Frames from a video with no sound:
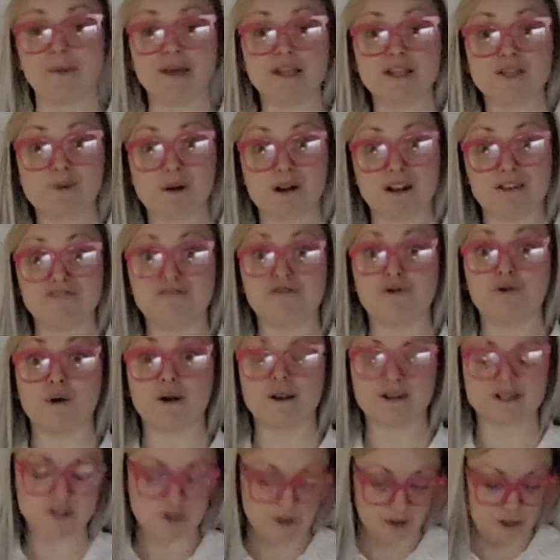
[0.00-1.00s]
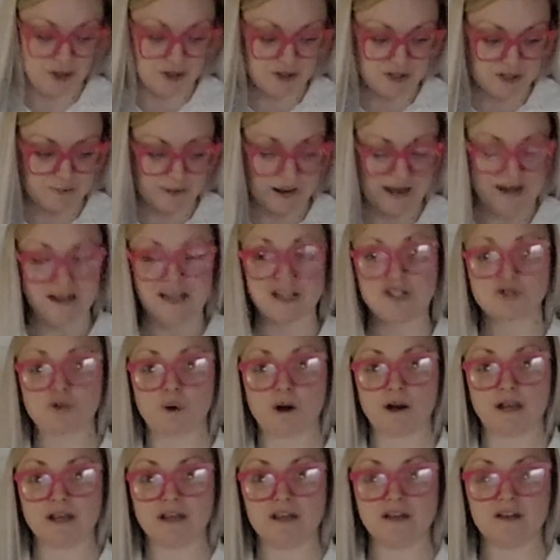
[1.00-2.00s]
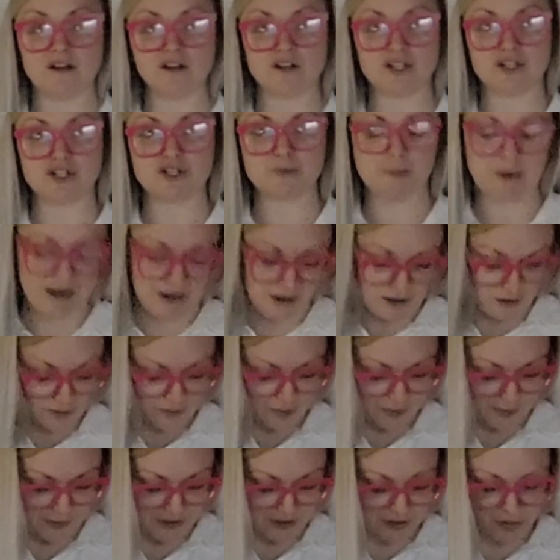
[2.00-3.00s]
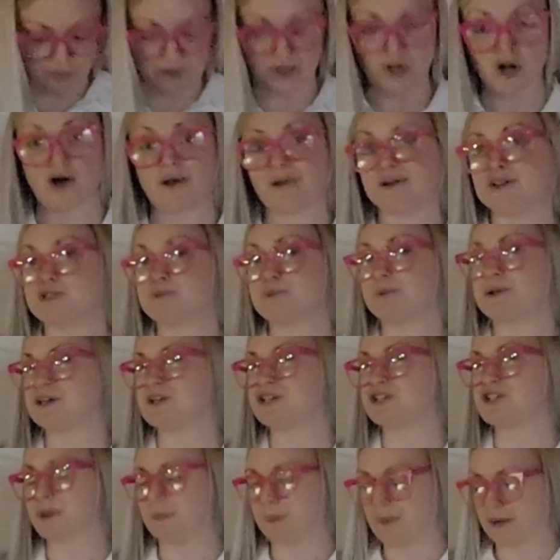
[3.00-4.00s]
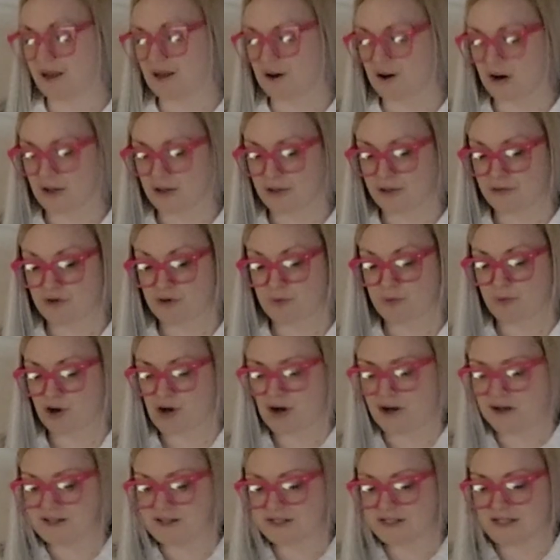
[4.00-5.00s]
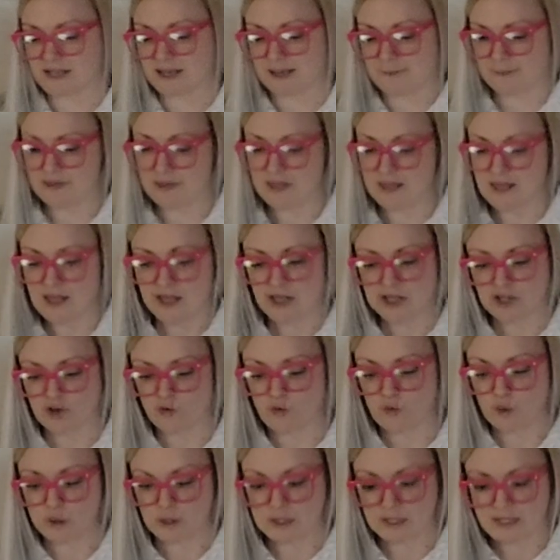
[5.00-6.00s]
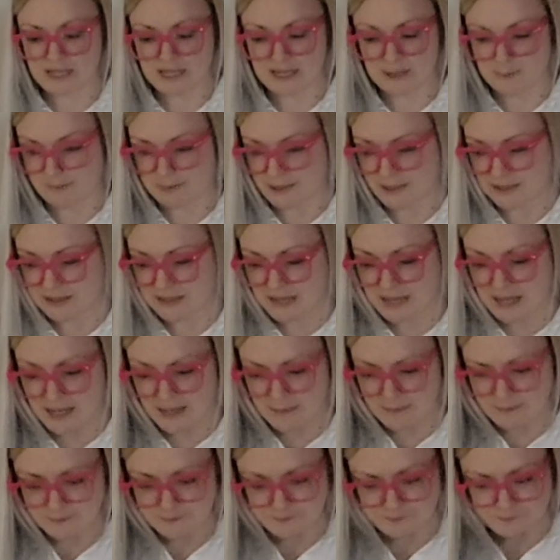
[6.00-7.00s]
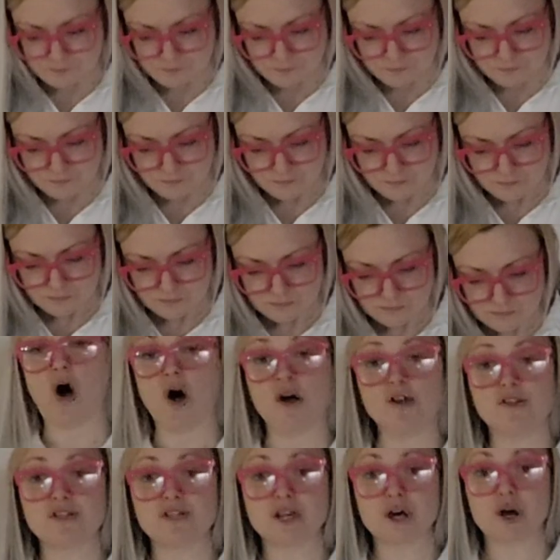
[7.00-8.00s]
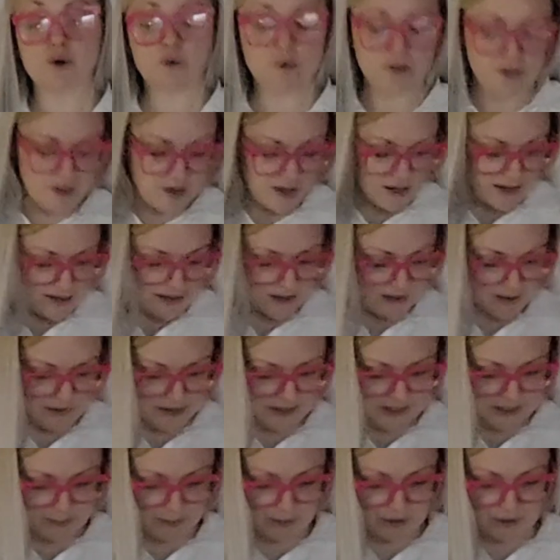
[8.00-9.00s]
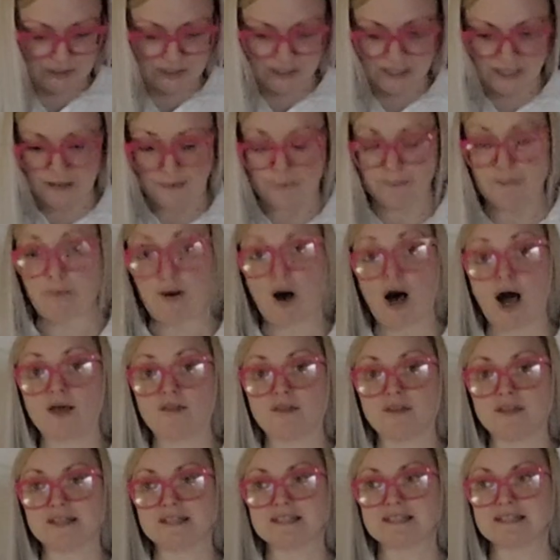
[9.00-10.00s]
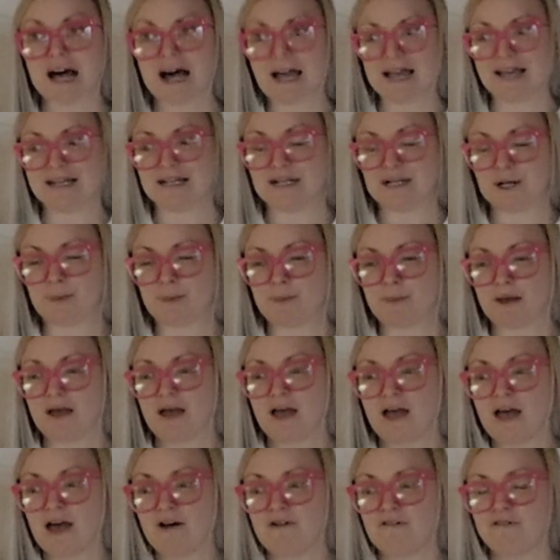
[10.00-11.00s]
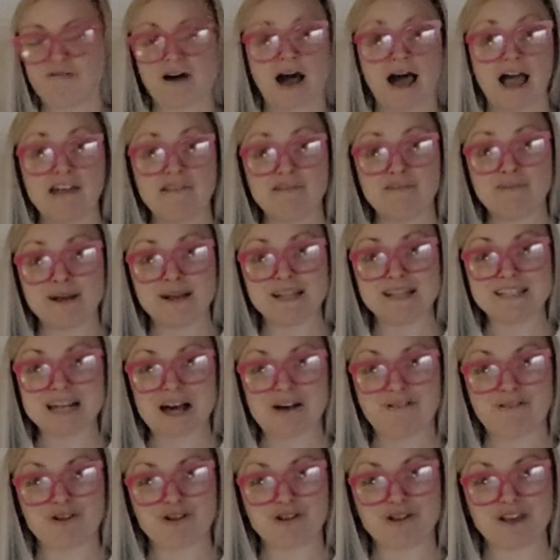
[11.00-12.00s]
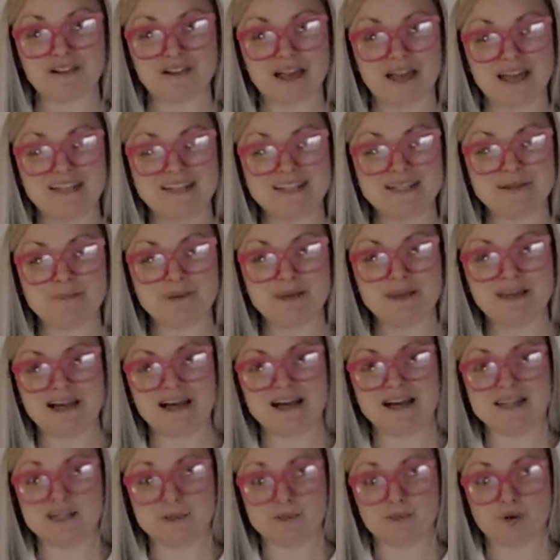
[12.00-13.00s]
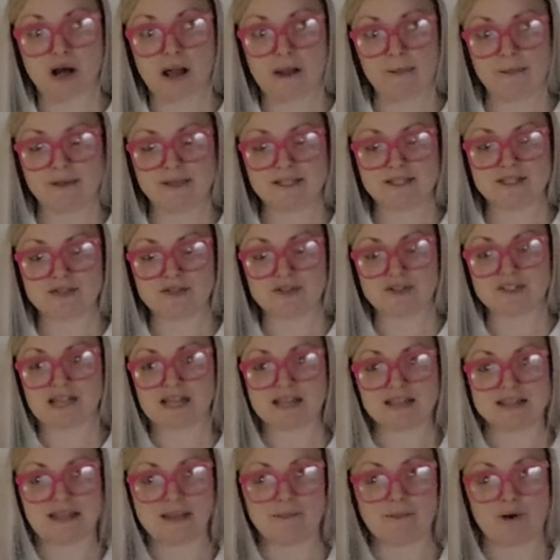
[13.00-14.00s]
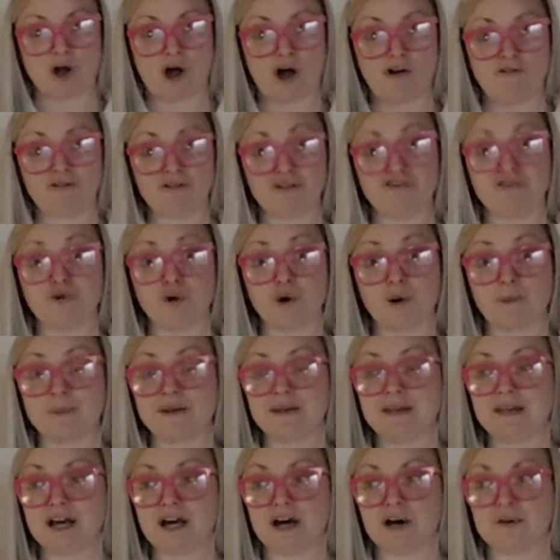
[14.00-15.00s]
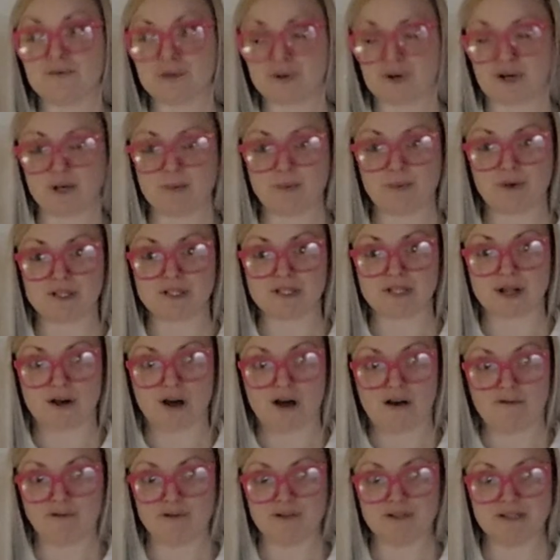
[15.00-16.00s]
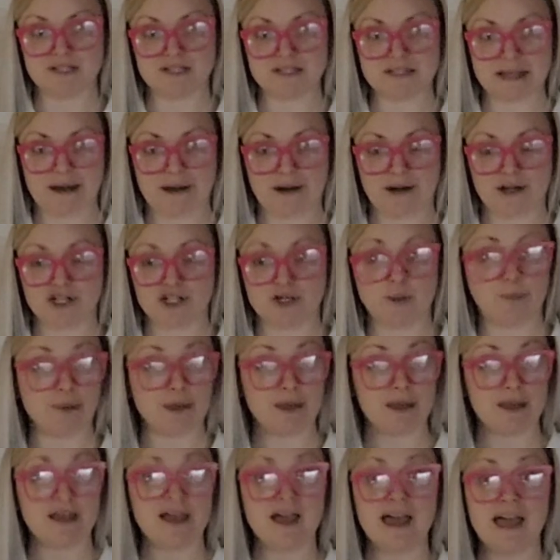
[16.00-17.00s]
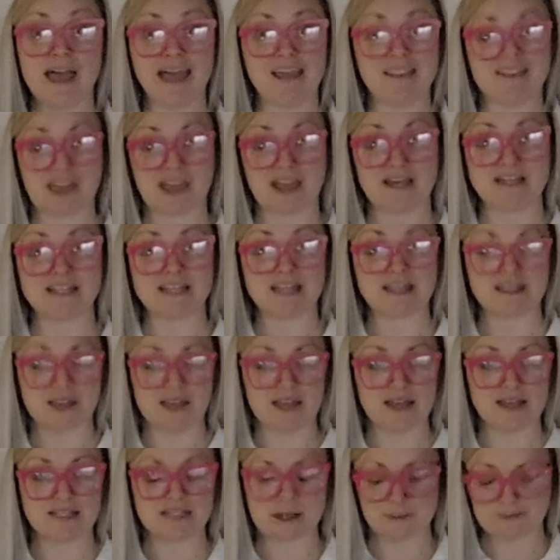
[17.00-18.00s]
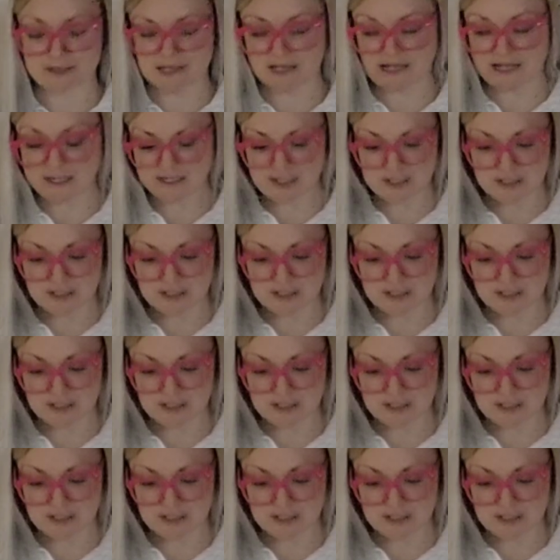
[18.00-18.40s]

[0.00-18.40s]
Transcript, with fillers: I'll make 24. So you're spending 20 or you're spending $33 plus shipping on three bras. Like you really can't beat that. Also, they, this person bought this item five minutes after they liked it because Prime Lister sent them an offer for me of 30% off with discounted shipping. And like I said, they accepted it.